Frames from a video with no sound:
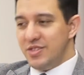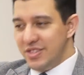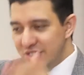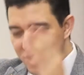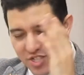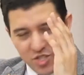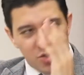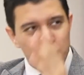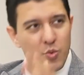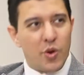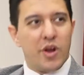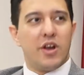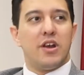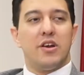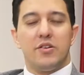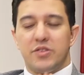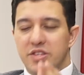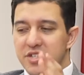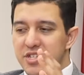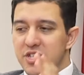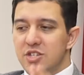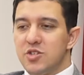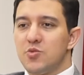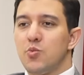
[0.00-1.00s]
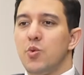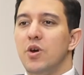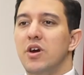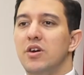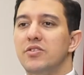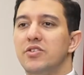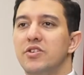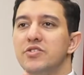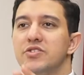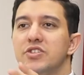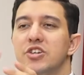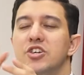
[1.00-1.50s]
See, this is
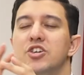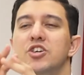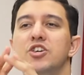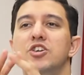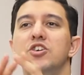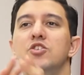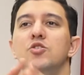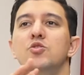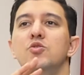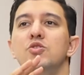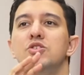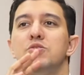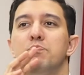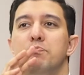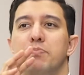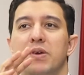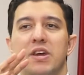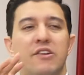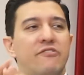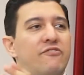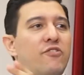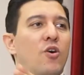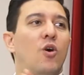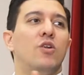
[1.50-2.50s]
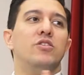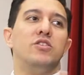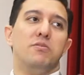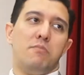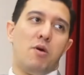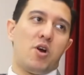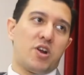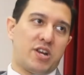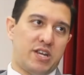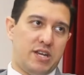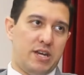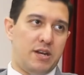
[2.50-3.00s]
where there's a huge pitfall in the
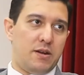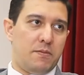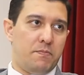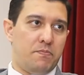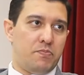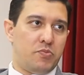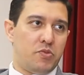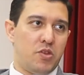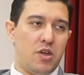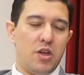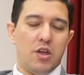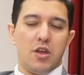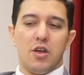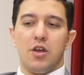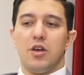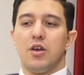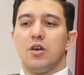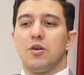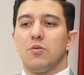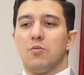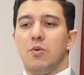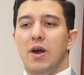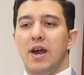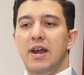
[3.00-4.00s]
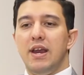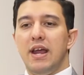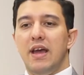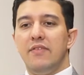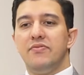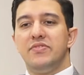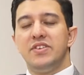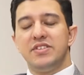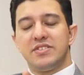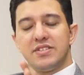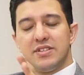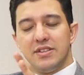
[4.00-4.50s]
market, right?
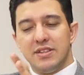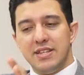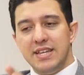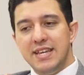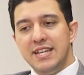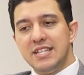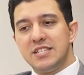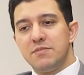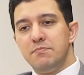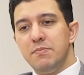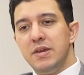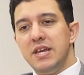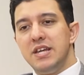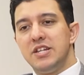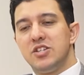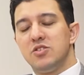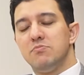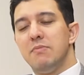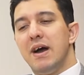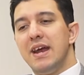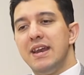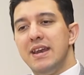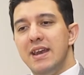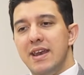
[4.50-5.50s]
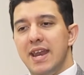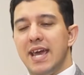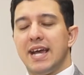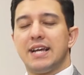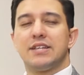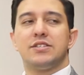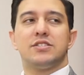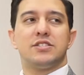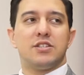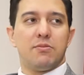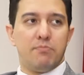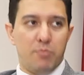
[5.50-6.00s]
And this leads me to my
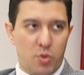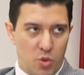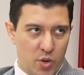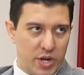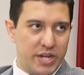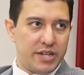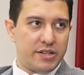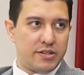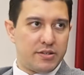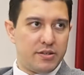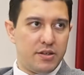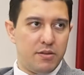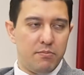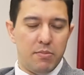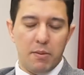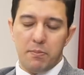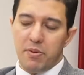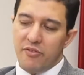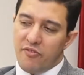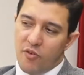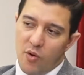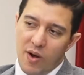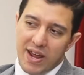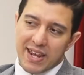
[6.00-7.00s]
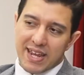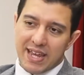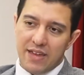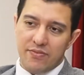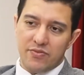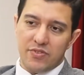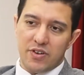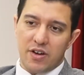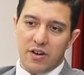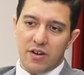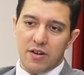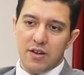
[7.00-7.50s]
next point. But before I
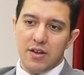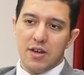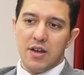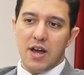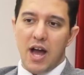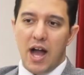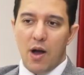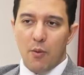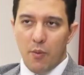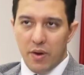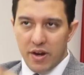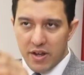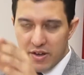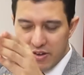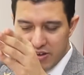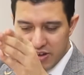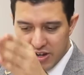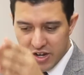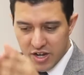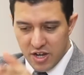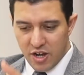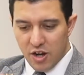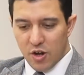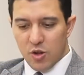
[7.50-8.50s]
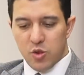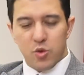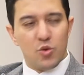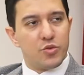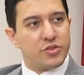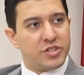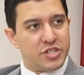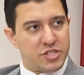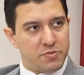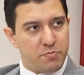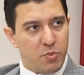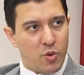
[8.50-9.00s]
get there, I want to
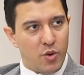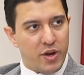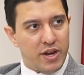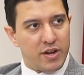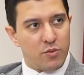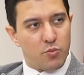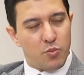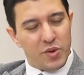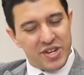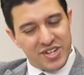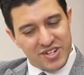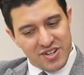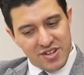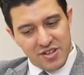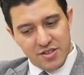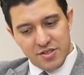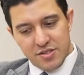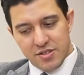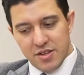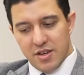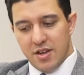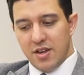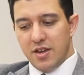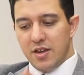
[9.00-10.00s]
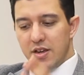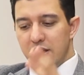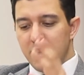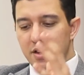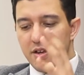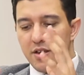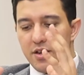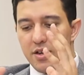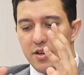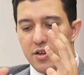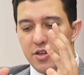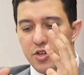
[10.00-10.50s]
conclude this point, which is
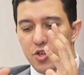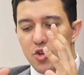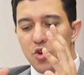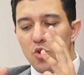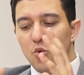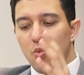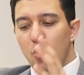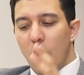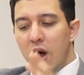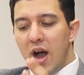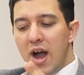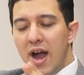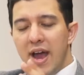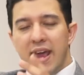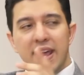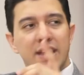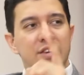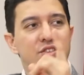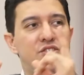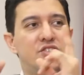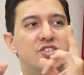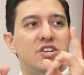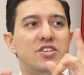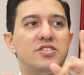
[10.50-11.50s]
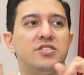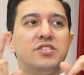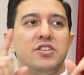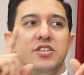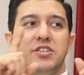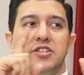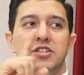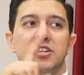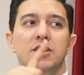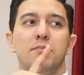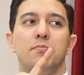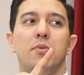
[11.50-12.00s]
your why is just the
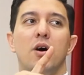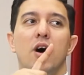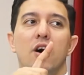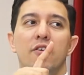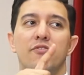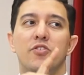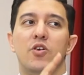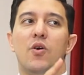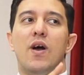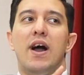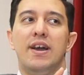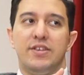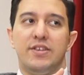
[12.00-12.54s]
tip of your